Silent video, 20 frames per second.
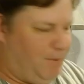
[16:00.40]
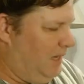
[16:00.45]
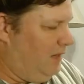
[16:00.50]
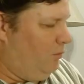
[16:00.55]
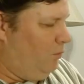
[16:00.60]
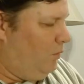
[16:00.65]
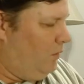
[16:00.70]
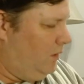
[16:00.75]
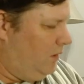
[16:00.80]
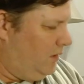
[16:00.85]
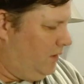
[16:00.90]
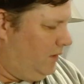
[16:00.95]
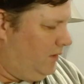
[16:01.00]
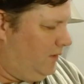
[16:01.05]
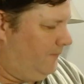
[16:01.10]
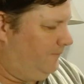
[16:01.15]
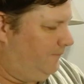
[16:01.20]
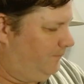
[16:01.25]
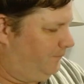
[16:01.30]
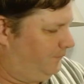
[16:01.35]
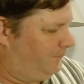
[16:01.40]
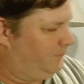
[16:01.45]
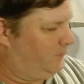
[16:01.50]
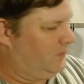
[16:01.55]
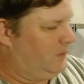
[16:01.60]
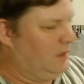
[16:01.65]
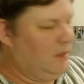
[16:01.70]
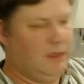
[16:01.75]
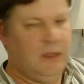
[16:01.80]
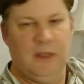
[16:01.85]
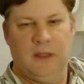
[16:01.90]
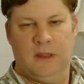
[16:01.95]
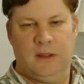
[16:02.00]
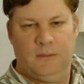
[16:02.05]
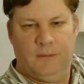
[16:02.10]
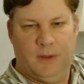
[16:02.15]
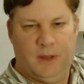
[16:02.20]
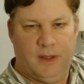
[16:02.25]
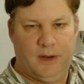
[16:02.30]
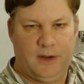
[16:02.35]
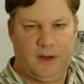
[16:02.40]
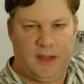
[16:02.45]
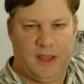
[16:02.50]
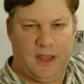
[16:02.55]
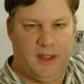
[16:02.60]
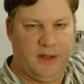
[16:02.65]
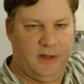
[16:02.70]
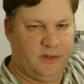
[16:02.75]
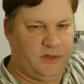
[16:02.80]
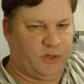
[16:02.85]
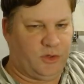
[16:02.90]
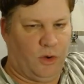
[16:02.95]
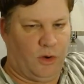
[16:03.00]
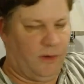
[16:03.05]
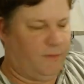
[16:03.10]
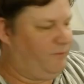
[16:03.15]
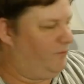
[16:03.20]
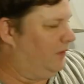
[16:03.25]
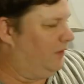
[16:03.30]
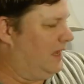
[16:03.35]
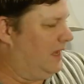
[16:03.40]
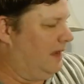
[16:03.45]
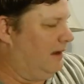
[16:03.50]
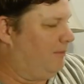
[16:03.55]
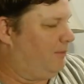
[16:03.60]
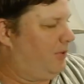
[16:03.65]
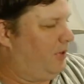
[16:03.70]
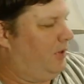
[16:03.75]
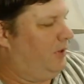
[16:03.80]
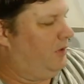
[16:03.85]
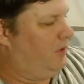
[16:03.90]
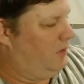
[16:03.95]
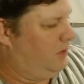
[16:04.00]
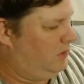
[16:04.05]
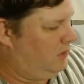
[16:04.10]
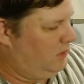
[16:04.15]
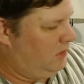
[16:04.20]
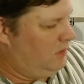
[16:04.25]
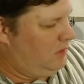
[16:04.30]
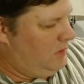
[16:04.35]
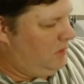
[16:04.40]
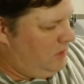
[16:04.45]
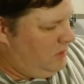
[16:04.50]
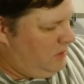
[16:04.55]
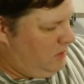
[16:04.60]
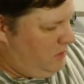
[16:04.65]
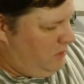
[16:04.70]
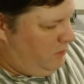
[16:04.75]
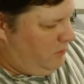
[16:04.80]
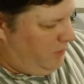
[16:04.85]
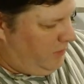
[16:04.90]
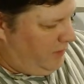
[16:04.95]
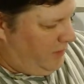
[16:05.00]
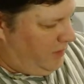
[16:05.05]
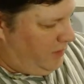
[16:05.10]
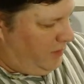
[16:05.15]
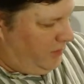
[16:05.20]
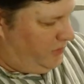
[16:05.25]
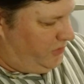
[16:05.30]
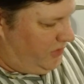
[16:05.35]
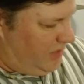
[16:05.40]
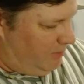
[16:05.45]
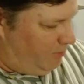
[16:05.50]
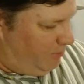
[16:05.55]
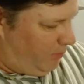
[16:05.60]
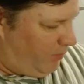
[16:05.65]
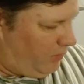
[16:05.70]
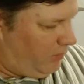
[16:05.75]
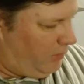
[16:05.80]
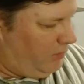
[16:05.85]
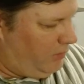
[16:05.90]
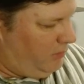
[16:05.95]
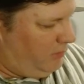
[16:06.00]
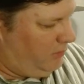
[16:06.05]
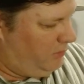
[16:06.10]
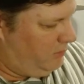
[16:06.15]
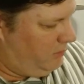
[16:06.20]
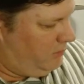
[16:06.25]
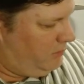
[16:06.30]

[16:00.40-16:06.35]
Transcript: Bean one. But again, storm flap, really good zipper,